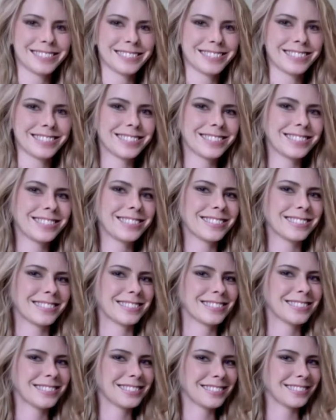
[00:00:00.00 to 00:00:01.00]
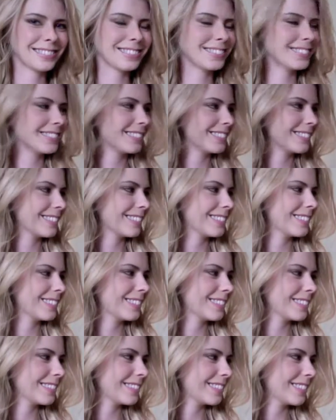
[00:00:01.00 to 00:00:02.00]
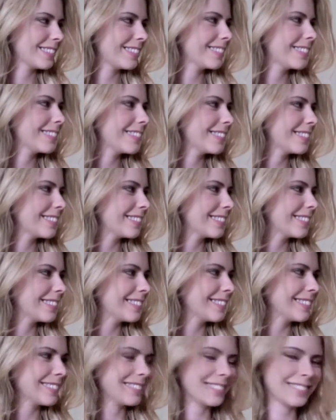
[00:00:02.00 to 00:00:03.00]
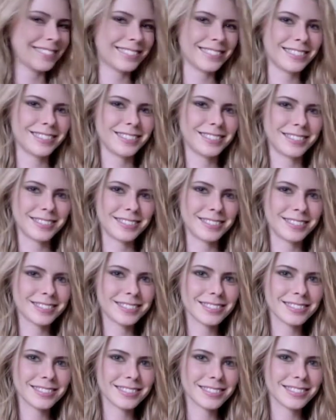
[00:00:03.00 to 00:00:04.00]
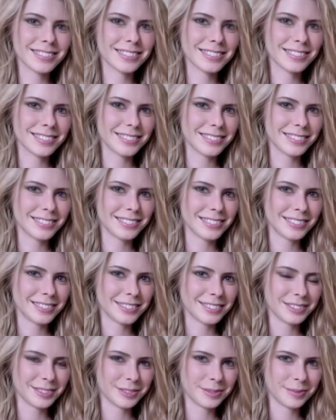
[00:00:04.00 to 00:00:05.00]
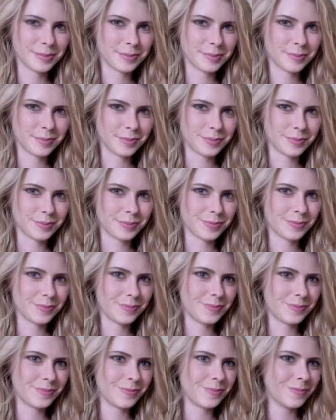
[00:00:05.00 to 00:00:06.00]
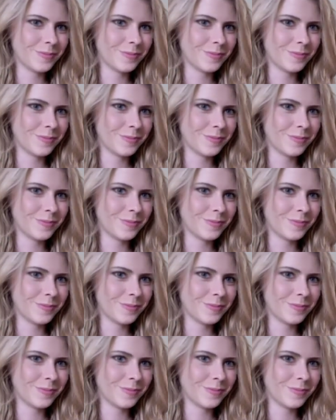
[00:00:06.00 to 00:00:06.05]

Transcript: (not speaking)